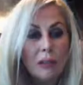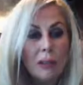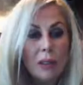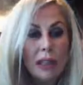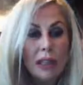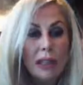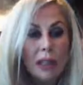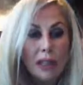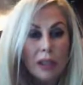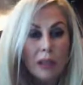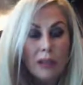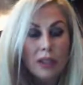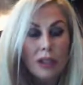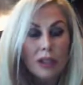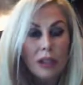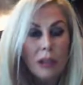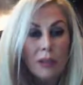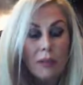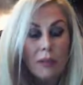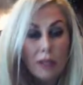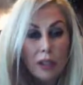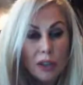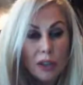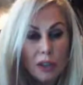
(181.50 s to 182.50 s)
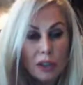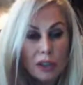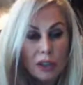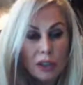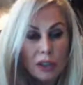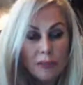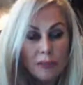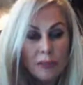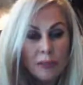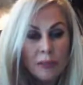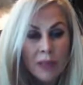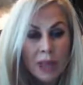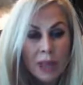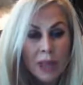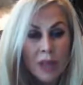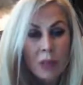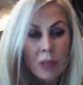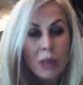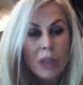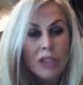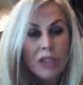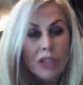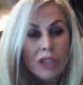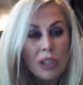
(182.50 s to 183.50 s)
ultimately go to conversion,
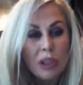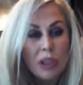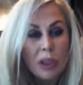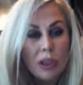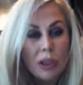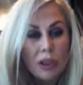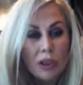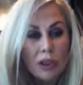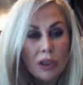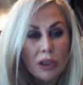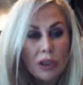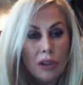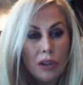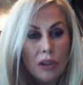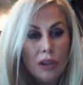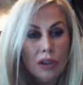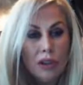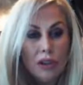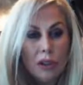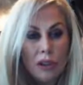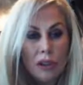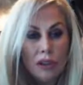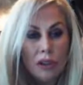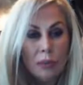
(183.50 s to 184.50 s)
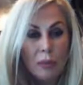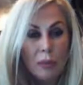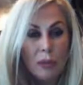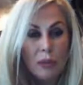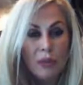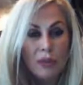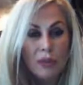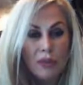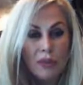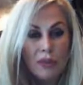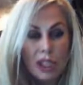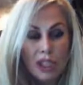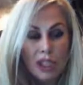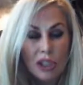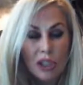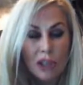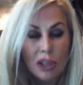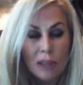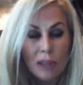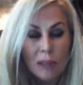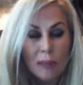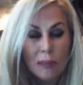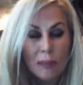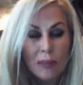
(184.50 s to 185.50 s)
which is the 3rd touch point of
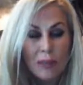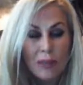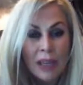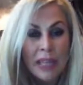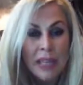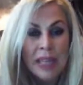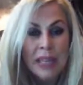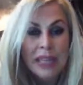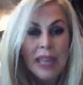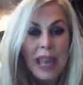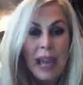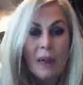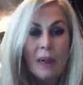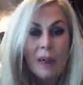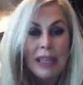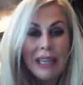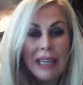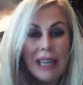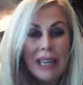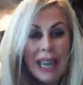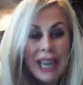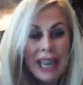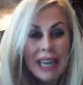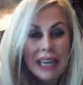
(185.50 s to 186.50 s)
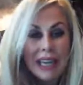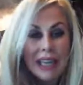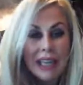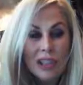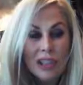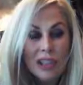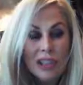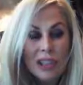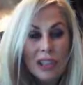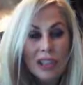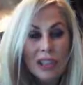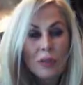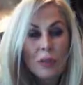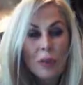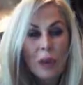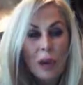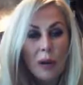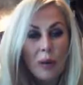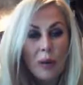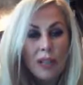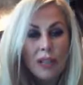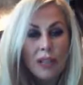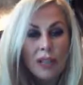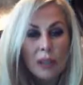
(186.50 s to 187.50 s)
digital. Now, engage is
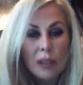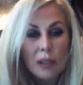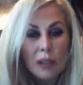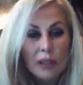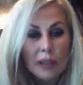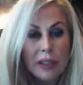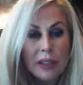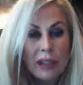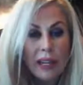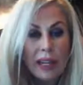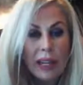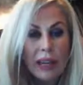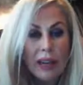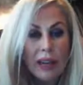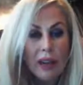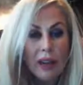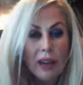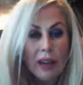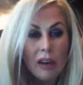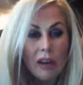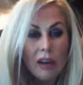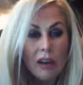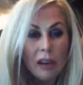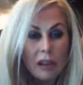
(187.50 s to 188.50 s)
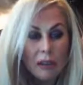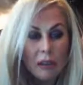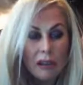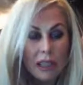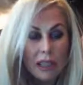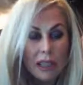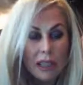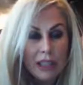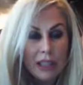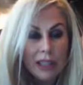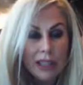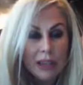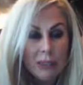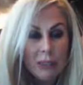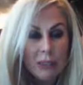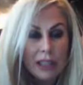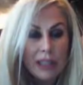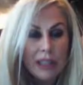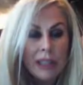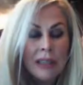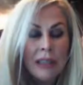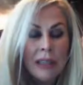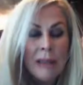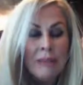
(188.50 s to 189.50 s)
where we start looking at our lovely
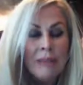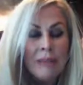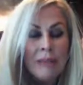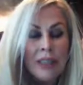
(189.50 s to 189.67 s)
customers.